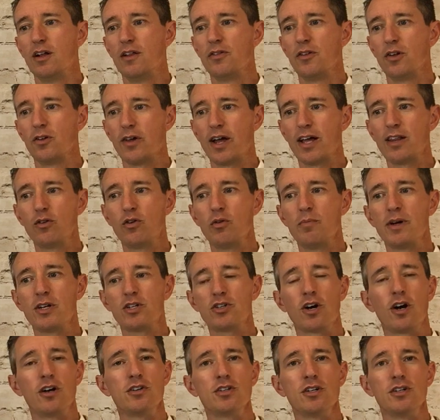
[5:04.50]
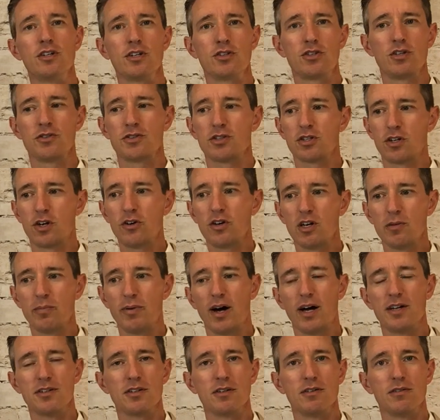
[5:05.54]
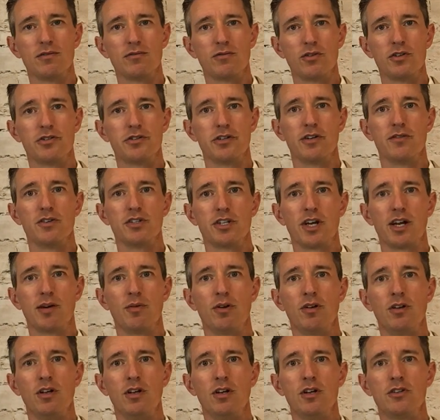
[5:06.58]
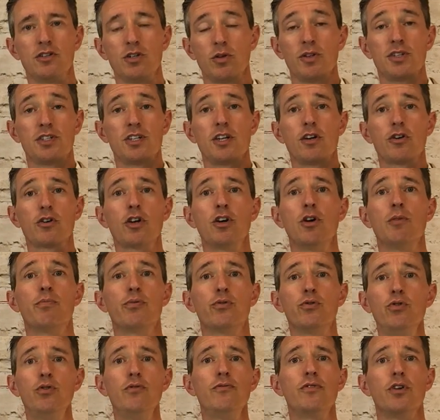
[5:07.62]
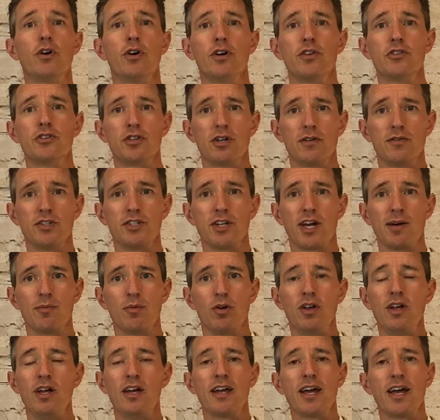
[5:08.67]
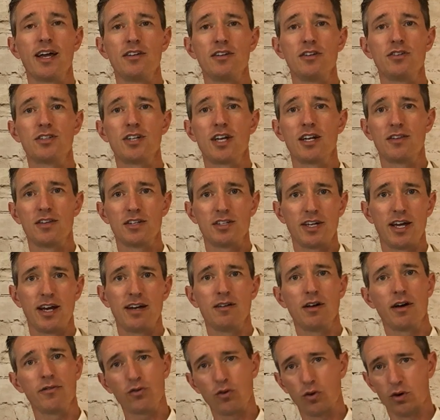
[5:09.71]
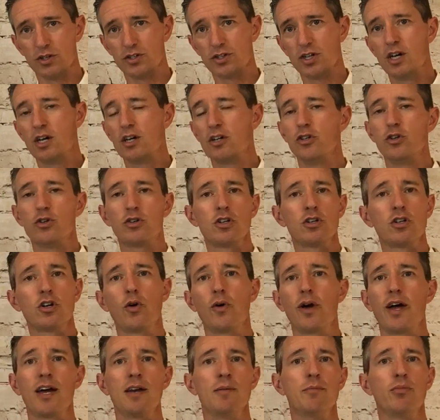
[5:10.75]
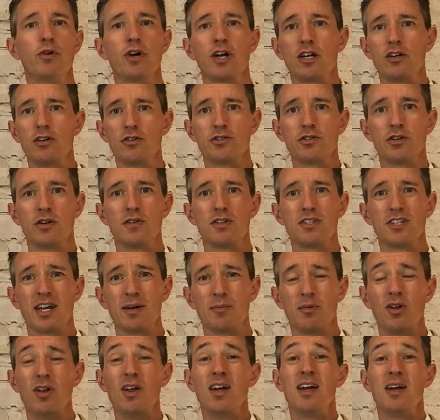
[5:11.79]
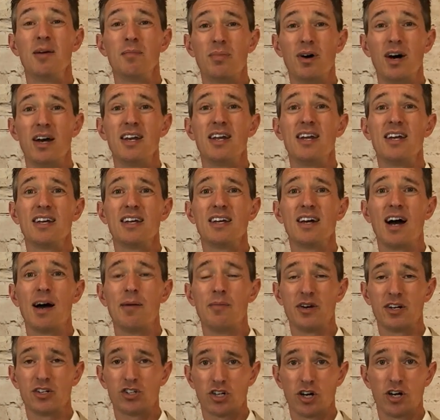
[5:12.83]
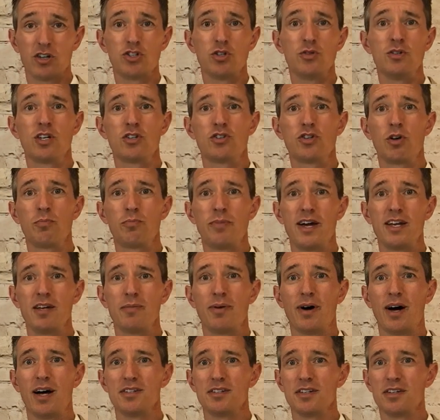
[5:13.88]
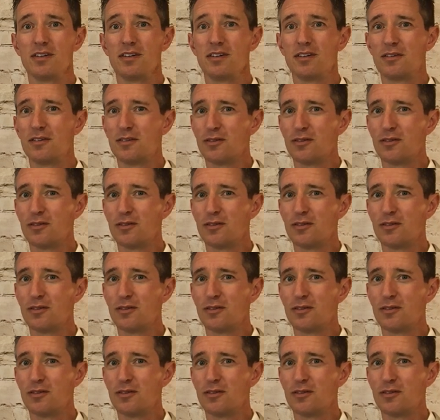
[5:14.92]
the landlord may charge an additional security deposit for a service animal. So let's say you're going to approve the service animal and you say to the tenant, of course, you can go ahead and bring in your service animal, but I'm going to charge you additional pet deposit.